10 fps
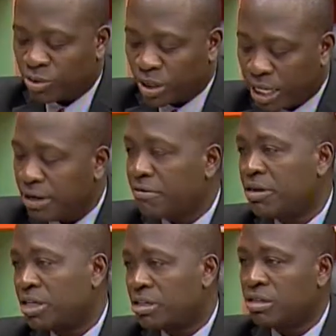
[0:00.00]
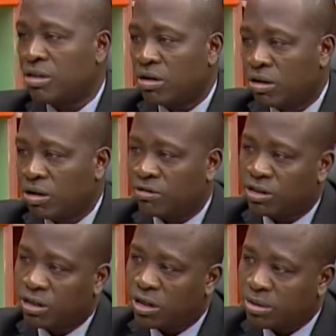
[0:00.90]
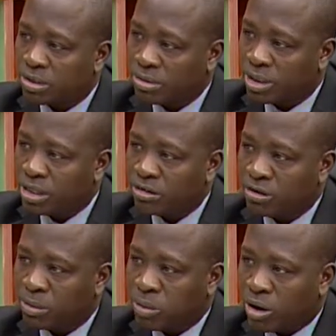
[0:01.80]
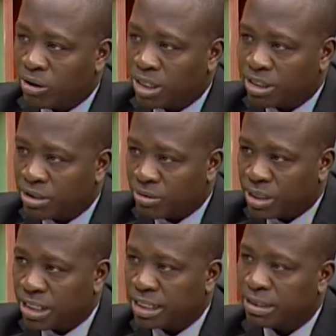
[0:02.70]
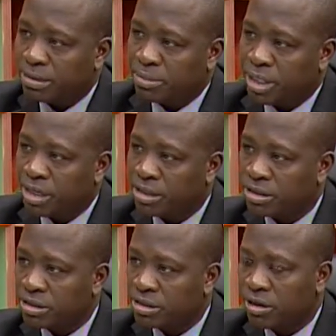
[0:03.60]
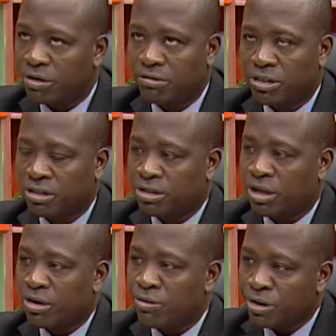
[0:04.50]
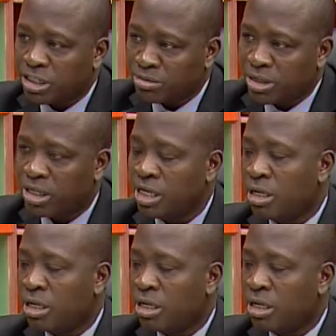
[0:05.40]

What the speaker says: were envious of John Compton because of the power that he wielded, because of his charisma,